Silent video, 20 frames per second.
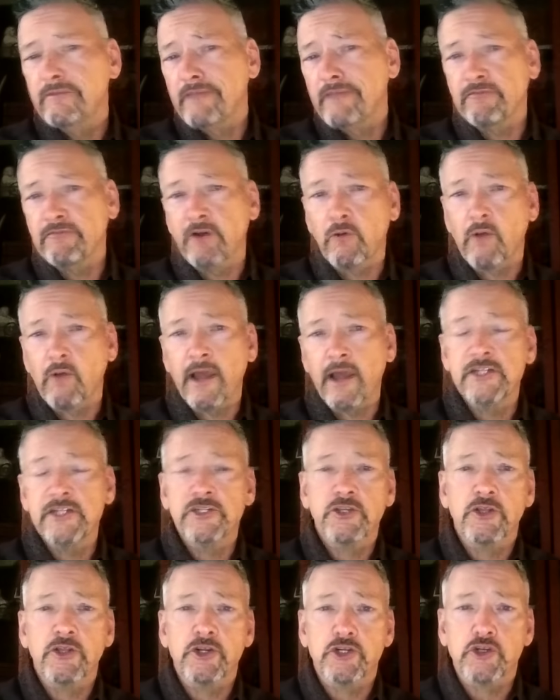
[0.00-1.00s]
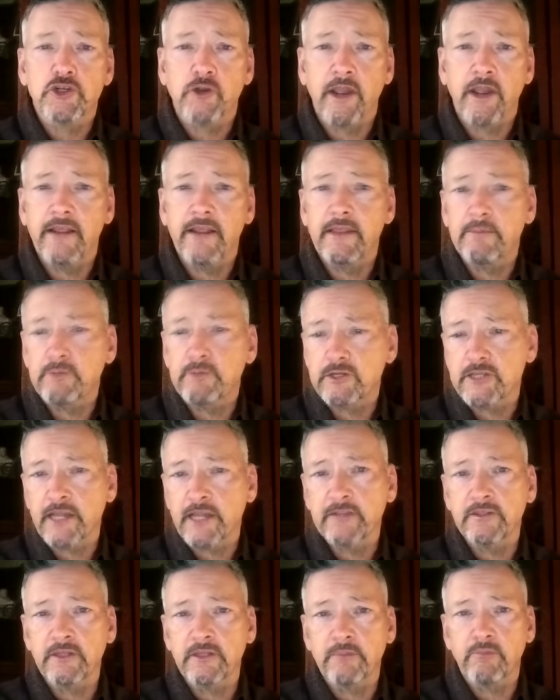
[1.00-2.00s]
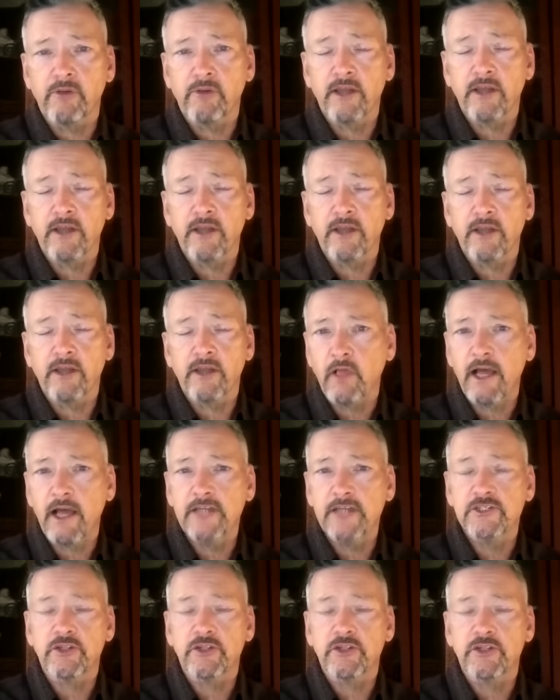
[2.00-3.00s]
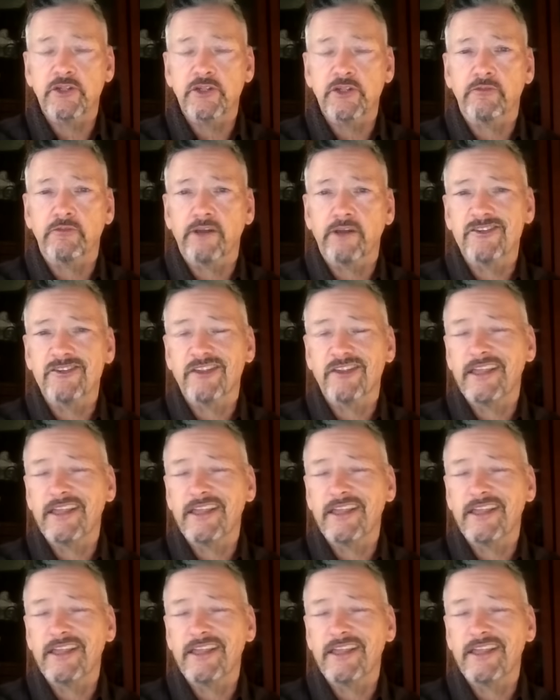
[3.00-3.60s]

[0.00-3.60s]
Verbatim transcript: they fell right into their training. They protected the president. They neutralized the threat.